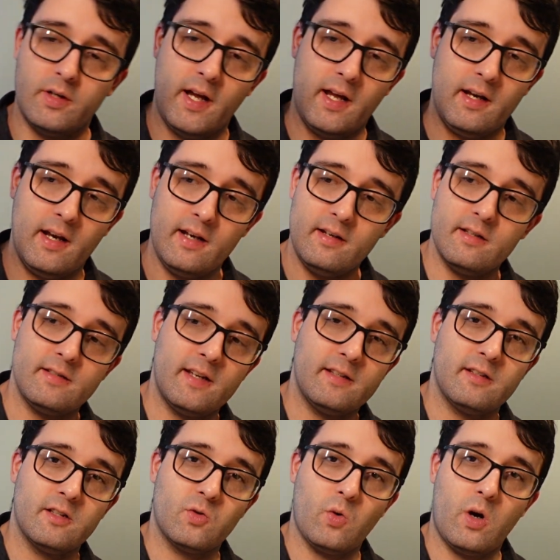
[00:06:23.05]
an
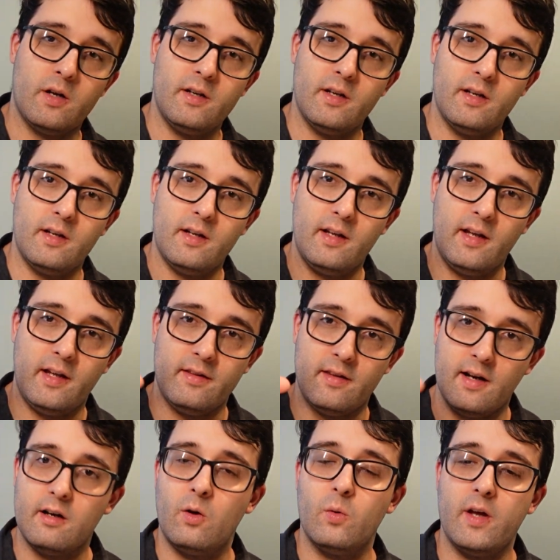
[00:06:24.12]
intercessor squad in
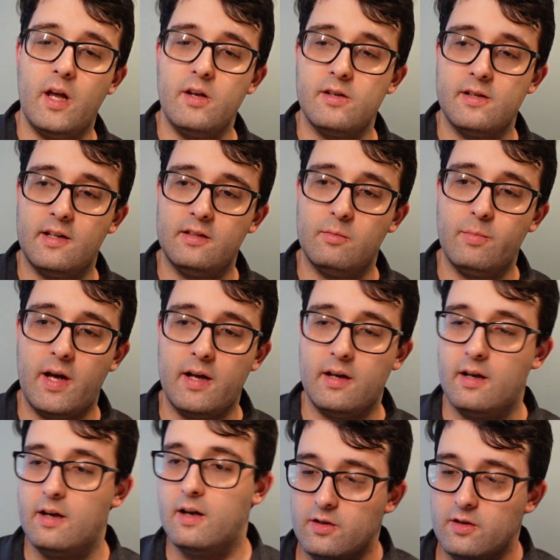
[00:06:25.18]
their location at the back.